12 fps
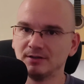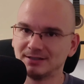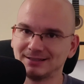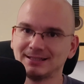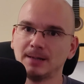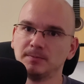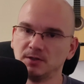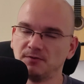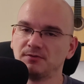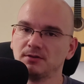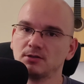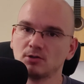there is a
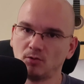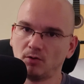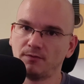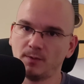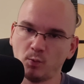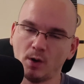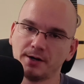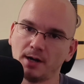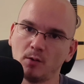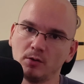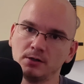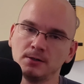time difference of
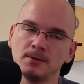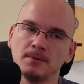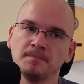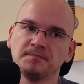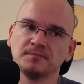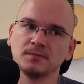1 hour.